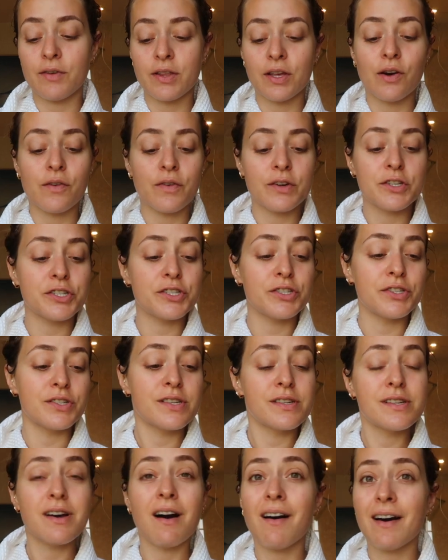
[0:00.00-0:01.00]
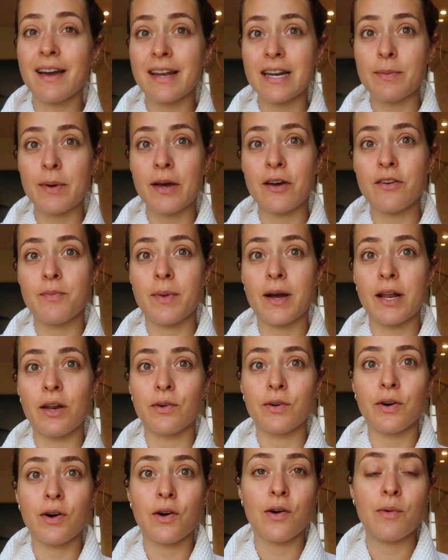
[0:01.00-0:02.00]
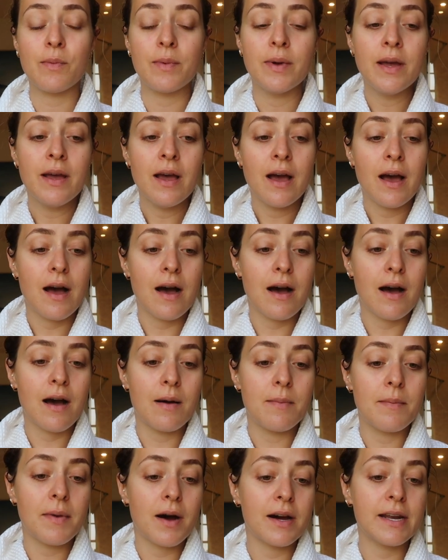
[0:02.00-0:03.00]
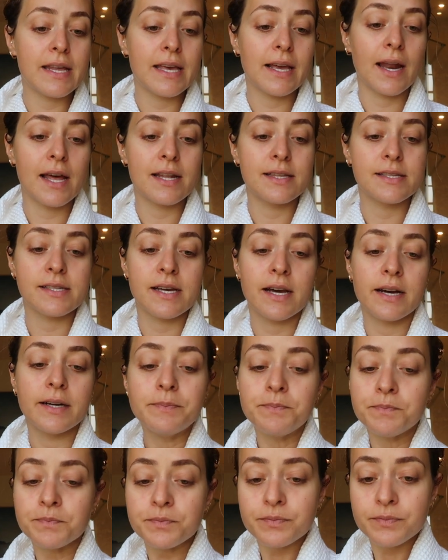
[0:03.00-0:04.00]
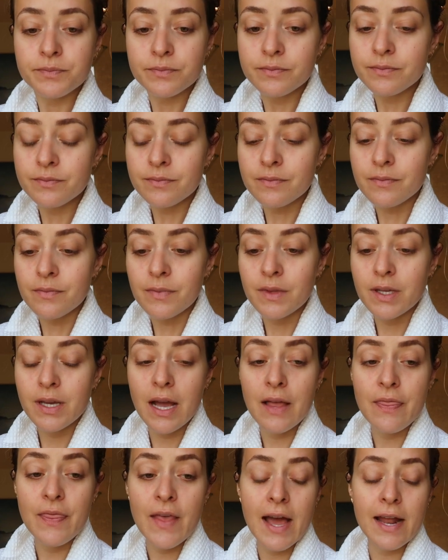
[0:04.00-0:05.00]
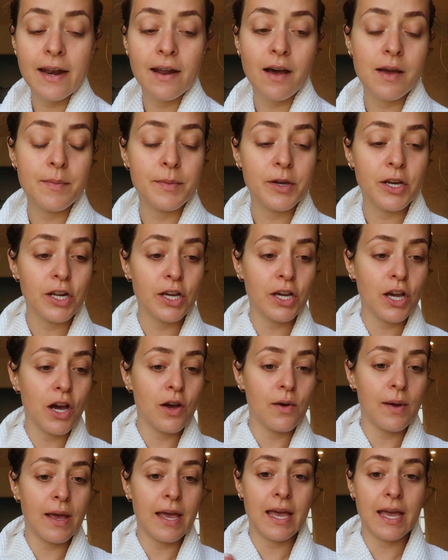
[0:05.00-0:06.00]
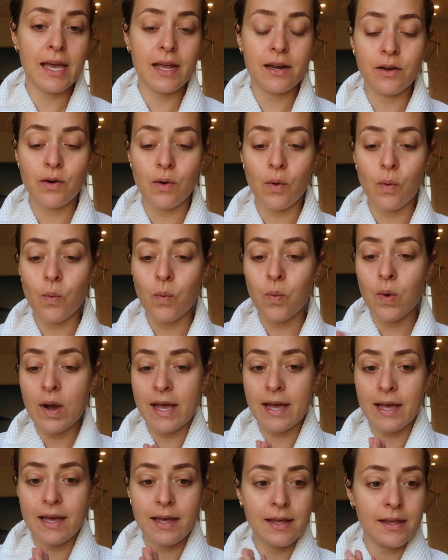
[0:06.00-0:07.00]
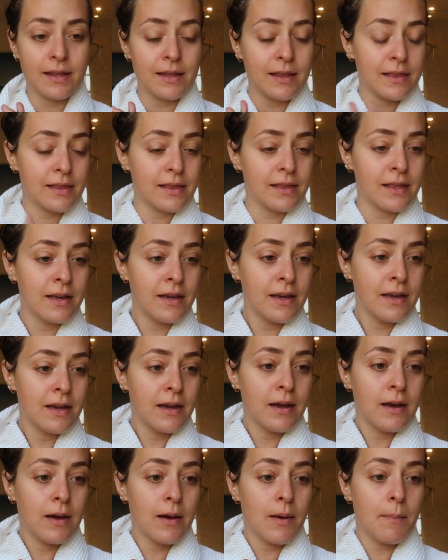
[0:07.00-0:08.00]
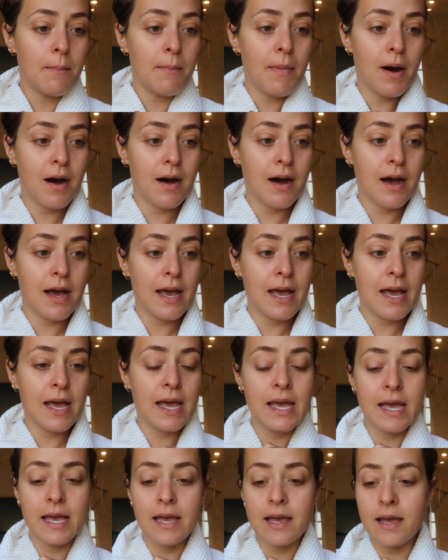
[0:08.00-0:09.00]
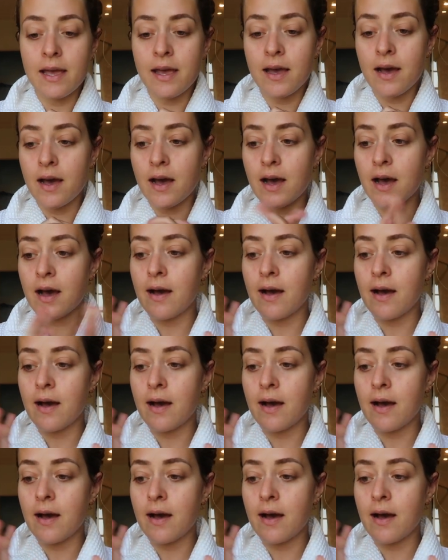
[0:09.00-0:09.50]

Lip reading: everything off, I just used a tiny bit of my Lancome honey cleanser. And then I'm gonna go in with my